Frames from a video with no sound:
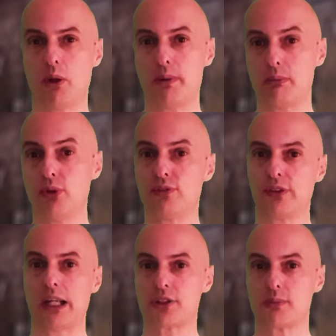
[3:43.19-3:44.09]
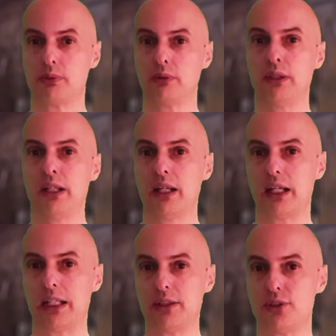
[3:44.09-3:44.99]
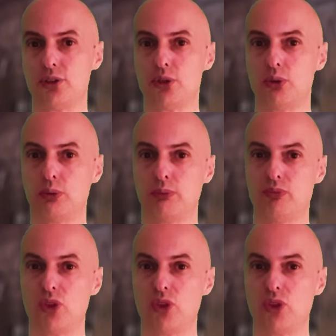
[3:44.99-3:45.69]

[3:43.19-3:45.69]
It'll be more flexible, and you'll